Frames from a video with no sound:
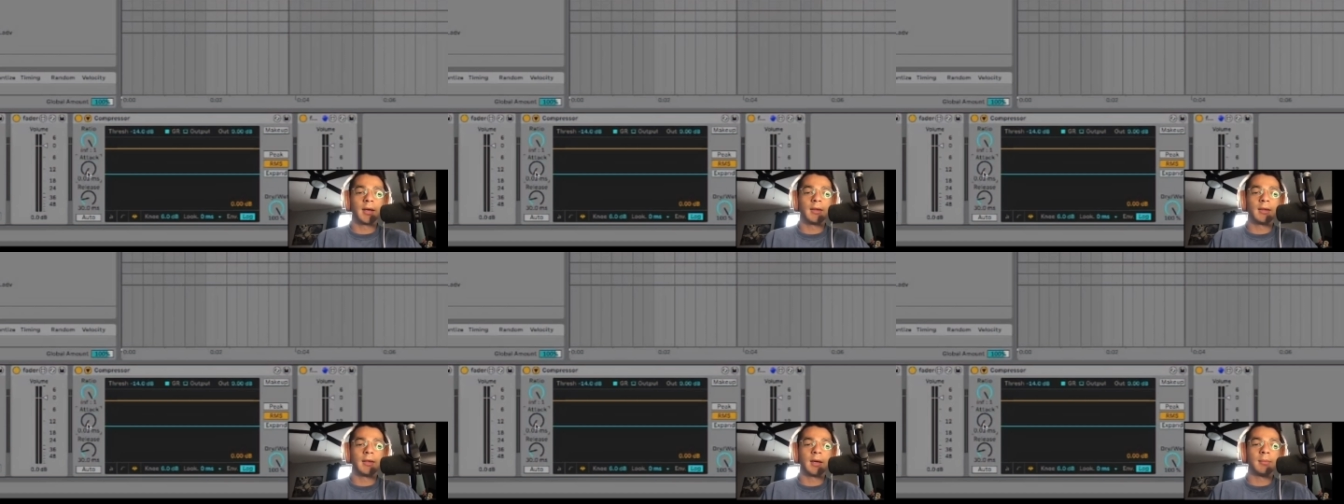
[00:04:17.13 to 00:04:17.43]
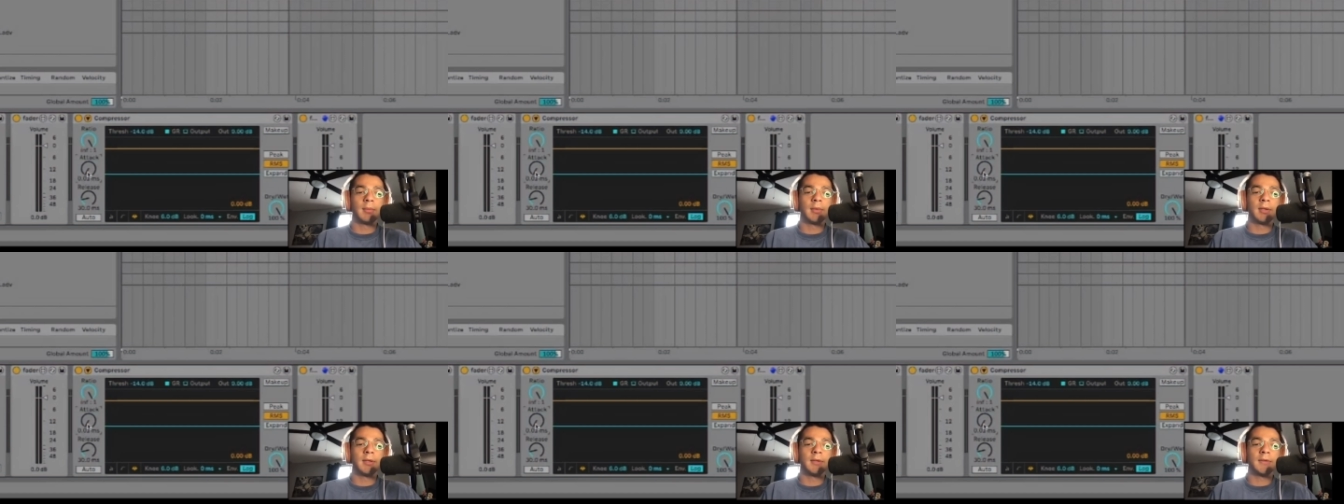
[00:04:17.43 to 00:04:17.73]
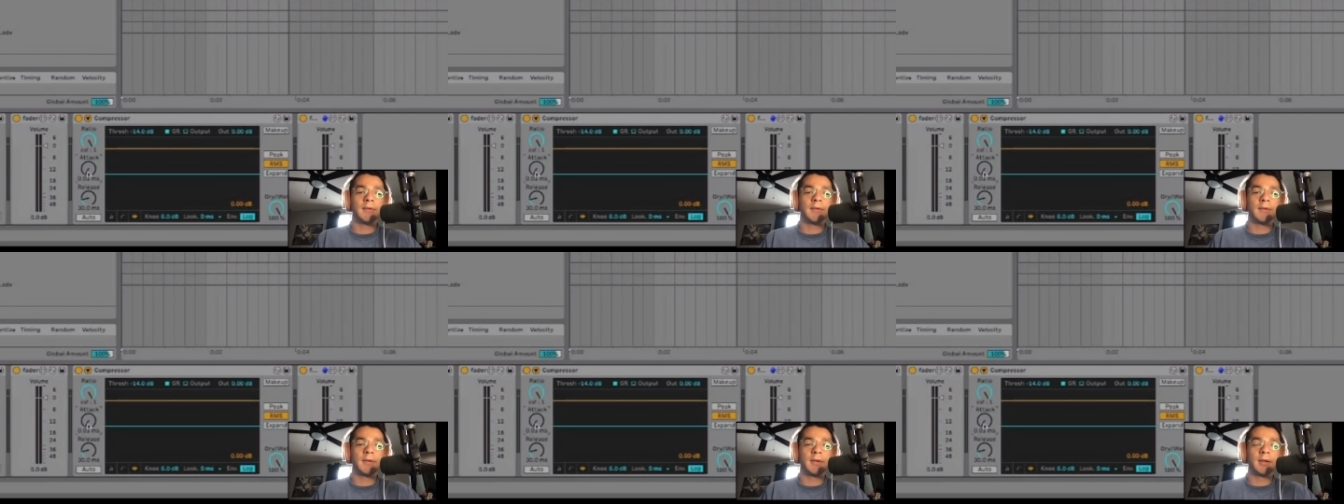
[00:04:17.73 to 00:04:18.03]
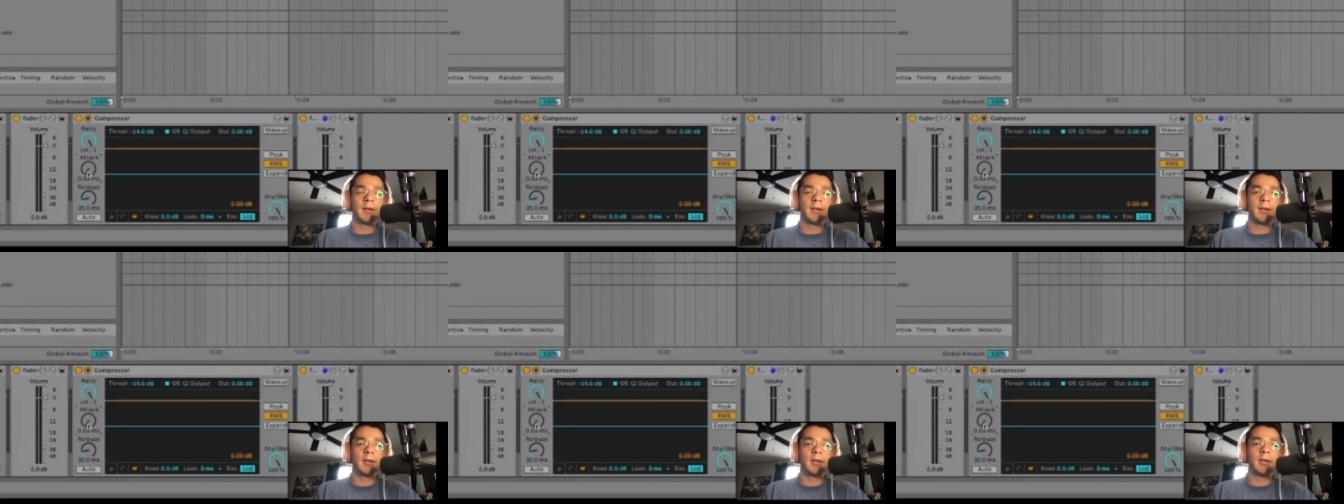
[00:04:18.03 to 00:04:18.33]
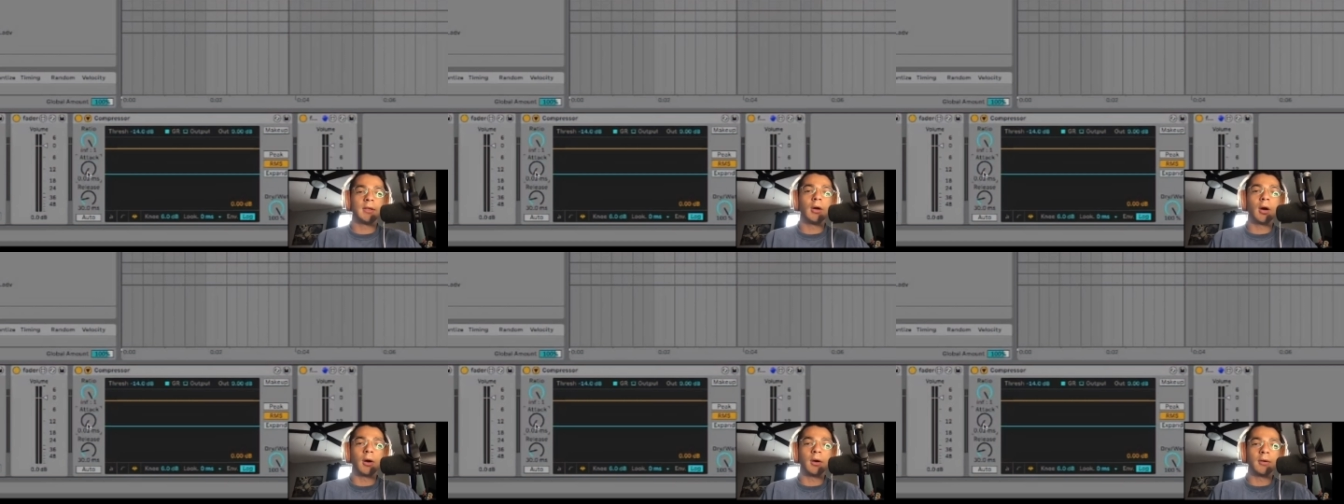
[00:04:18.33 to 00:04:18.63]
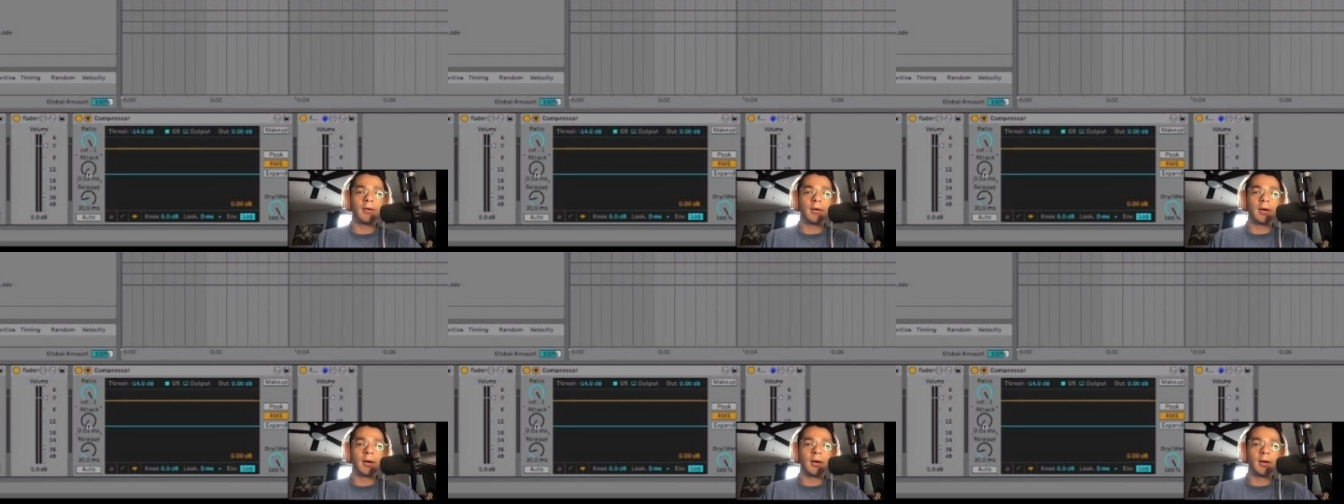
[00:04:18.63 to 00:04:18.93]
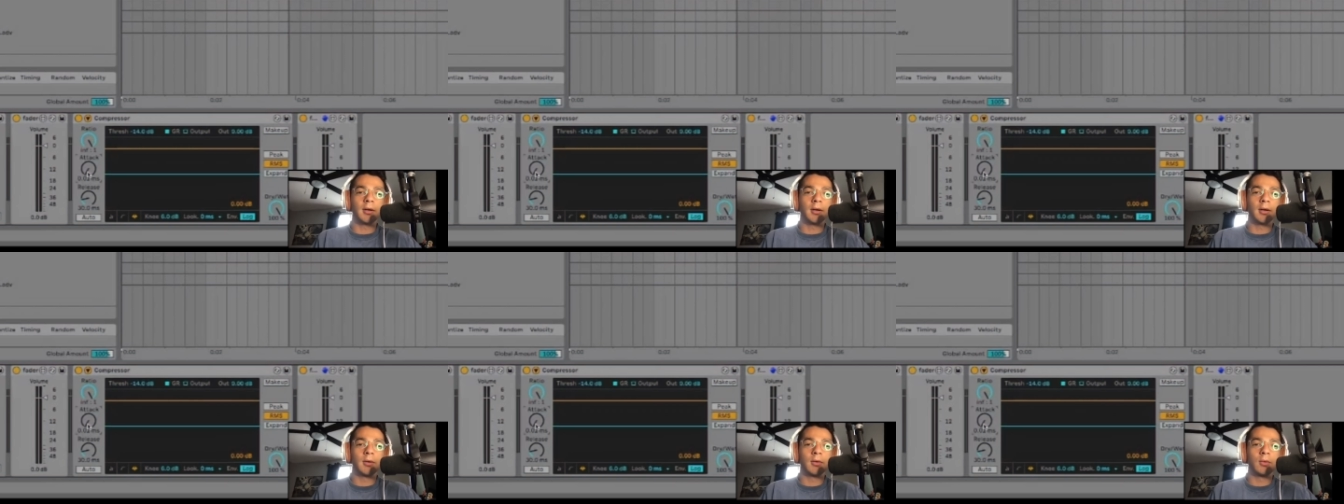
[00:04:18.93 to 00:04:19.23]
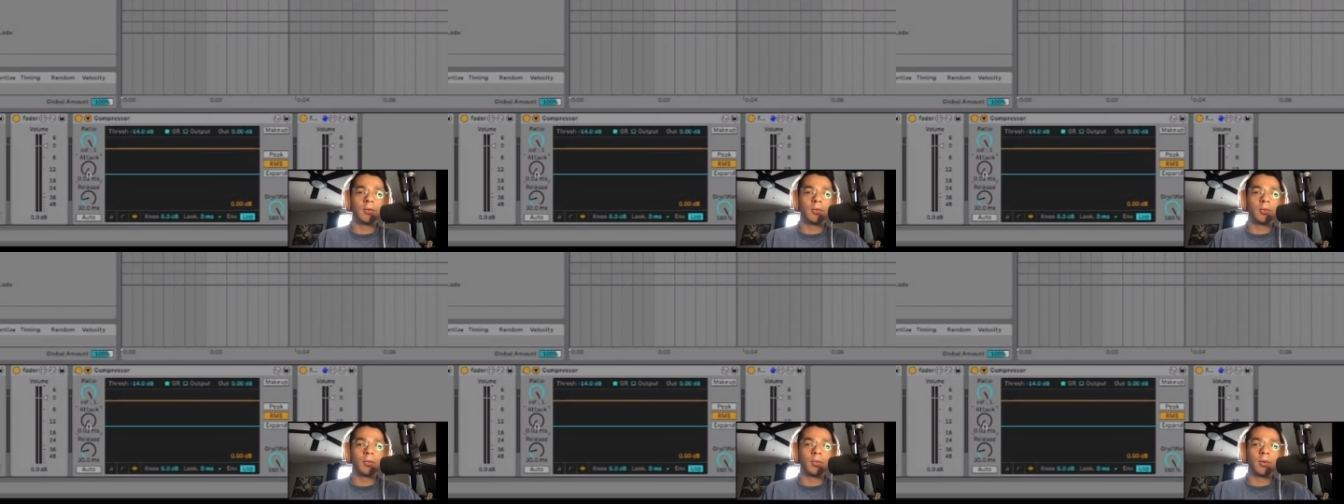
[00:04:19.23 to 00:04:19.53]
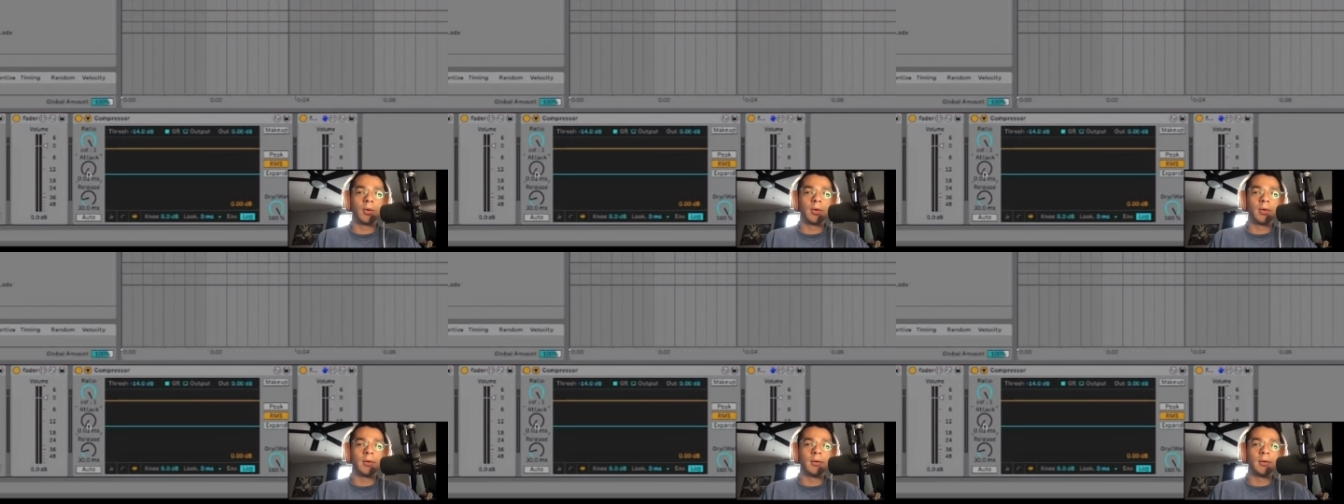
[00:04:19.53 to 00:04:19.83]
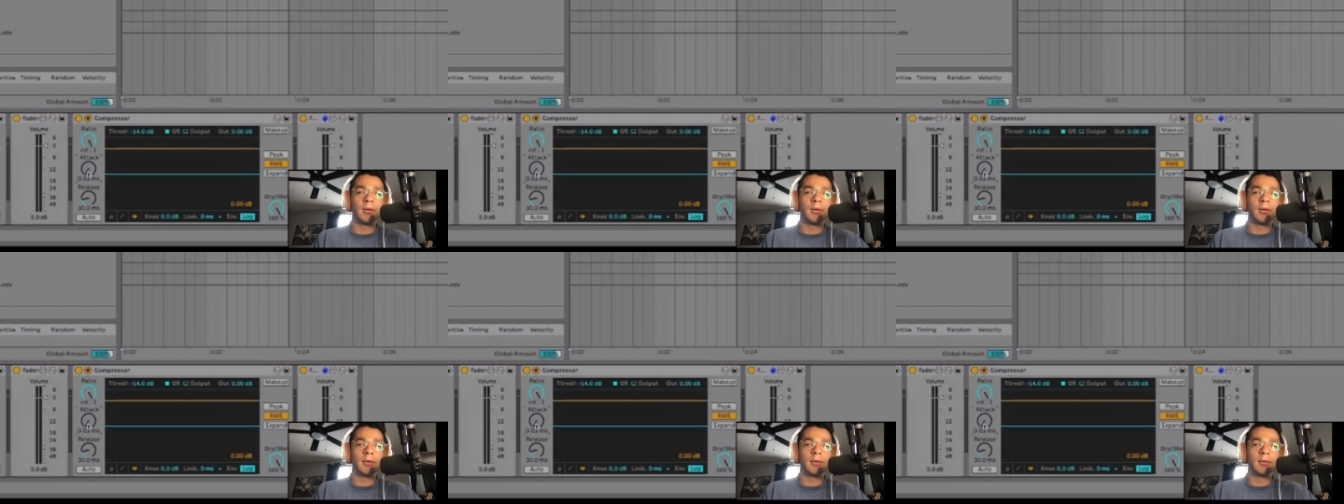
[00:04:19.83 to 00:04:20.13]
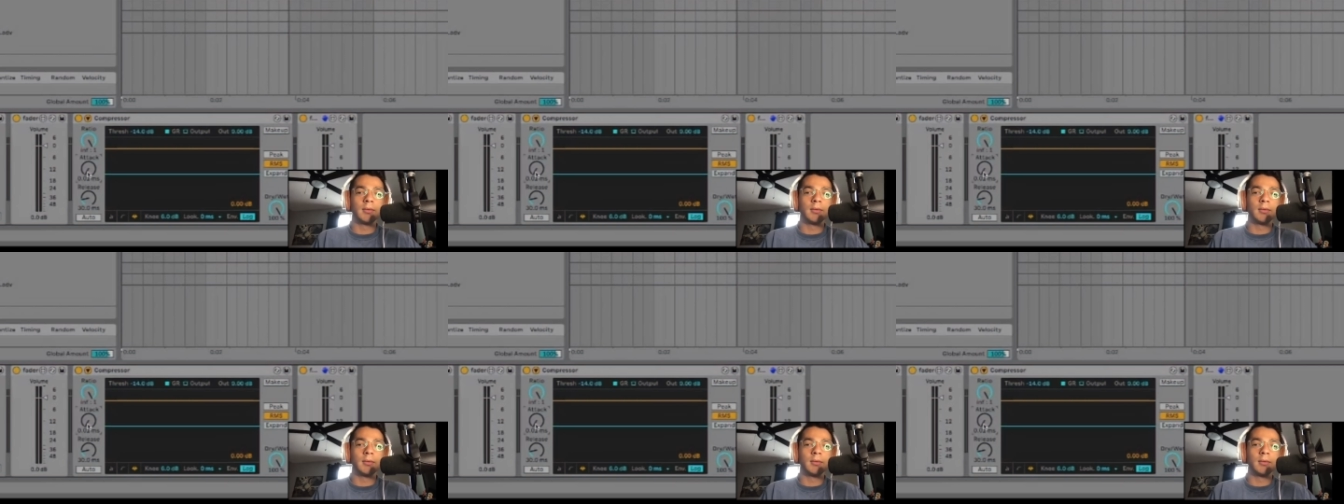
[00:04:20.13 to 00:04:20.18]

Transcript: that means the guard dog would